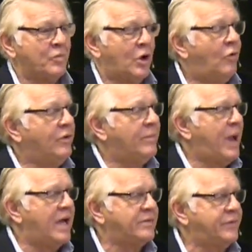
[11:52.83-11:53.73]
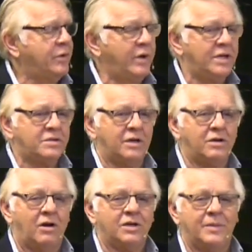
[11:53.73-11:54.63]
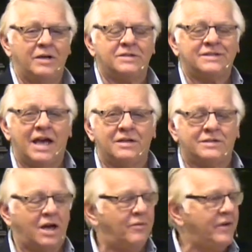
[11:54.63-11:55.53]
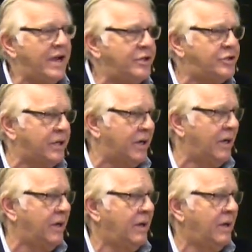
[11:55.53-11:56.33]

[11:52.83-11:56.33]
Over the past few weeks, I talked about salvation.